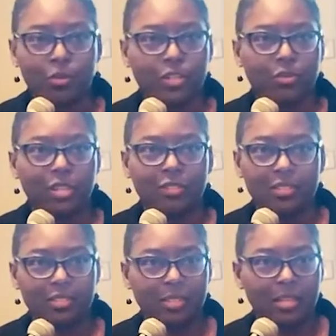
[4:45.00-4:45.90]
more degrees
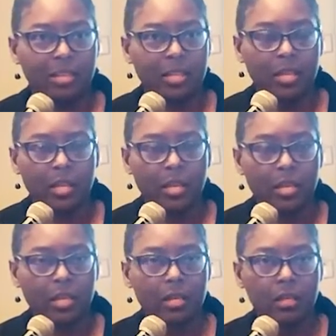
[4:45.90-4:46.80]
since then.
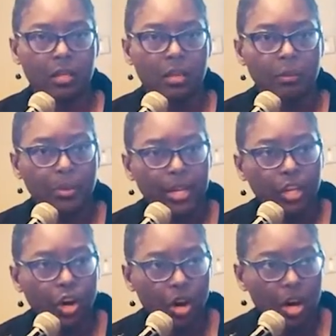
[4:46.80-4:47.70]
But
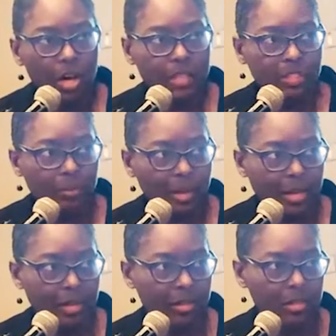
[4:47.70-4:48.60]
it haunts
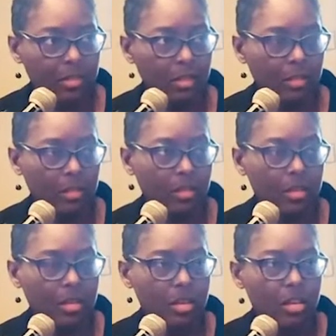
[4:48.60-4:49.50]
me
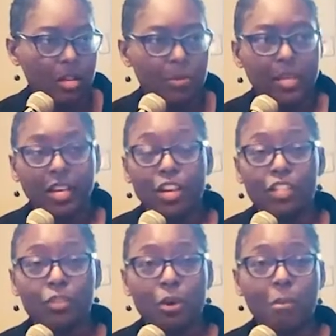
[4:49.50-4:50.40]

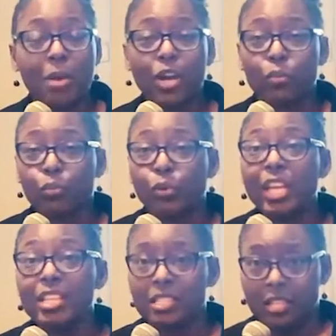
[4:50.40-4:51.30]
because my
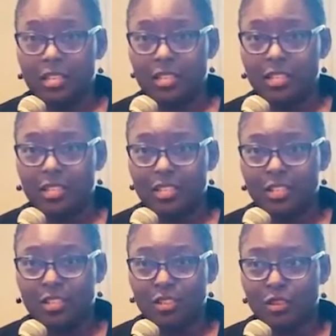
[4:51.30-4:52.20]
reason
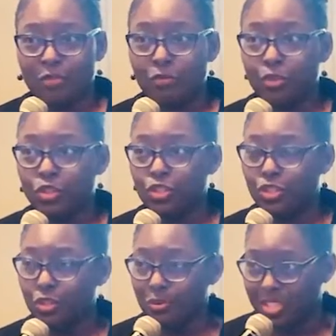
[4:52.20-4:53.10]
for
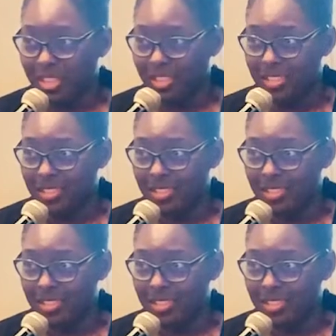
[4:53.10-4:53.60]
choosing